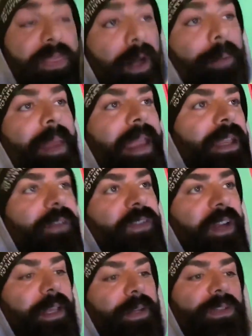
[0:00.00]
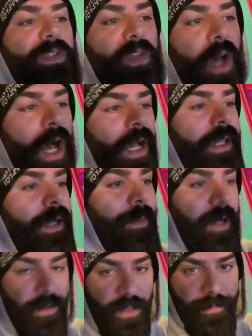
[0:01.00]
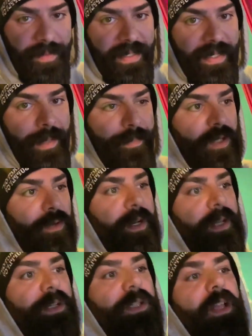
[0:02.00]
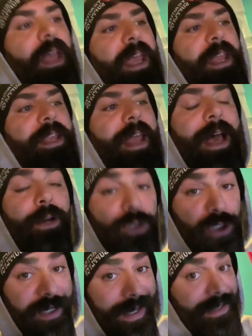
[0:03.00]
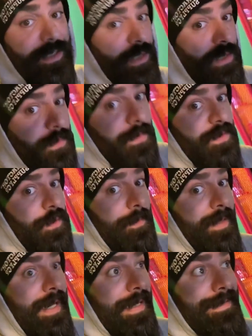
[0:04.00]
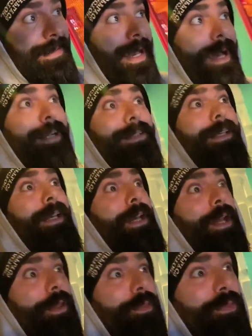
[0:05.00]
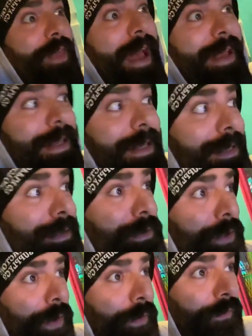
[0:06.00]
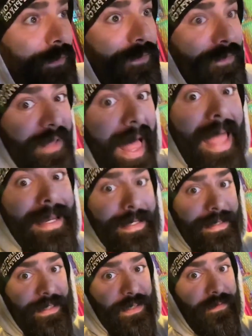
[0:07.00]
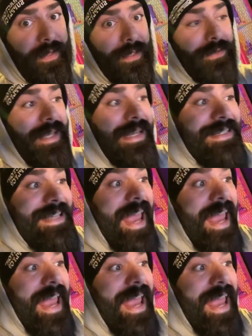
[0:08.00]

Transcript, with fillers: They're making videos talking about her being hypocritical, and now she has a YouTube contact that is flagging these videos and